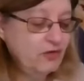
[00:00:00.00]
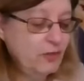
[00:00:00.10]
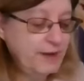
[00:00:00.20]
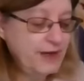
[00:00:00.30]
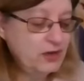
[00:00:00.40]

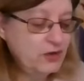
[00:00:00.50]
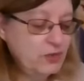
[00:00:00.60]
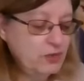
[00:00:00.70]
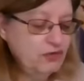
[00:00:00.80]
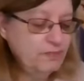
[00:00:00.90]
You're being
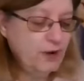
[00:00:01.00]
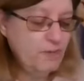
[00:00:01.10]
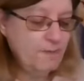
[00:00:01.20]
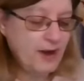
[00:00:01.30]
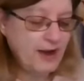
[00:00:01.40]
called
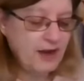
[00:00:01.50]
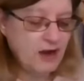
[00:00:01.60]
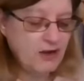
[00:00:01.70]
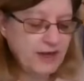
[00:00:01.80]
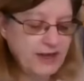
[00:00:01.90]
upon by
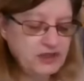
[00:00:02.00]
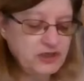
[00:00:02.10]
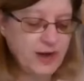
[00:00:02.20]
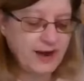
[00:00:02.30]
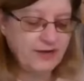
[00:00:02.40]

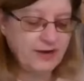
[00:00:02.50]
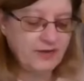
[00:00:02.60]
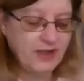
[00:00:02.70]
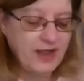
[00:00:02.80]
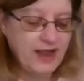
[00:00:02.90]
Archangel
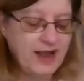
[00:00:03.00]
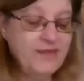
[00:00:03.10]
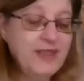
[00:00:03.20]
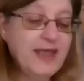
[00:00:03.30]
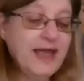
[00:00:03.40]
Ariel
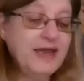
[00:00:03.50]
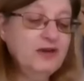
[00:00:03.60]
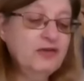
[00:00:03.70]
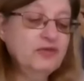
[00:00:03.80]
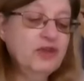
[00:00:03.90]
and the
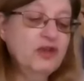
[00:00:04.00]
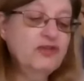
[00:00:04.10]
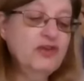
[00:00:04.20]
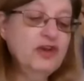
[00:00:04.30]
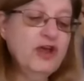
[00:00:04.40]
angels
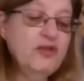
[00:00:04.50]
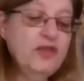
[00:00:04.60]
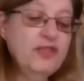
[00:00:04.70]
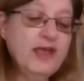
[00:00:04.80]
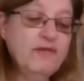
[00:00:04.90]
to know
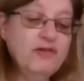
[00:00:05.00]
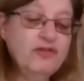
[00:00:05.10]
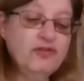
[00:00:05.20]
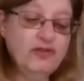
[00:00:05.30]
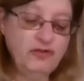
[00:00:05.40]
that there
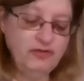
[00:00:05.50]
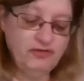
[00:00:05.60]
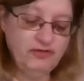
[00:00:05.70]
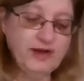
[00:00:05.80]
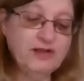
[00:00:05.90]
is true
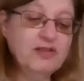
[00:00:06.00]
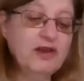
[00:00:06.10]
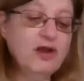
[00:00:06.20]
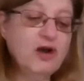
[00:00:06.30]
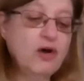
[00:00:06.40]
strength
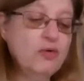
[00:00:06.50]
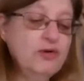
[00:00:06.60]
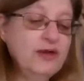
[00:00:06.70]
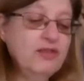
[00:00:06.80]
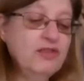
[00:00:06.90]
in
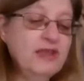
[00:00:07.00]
holding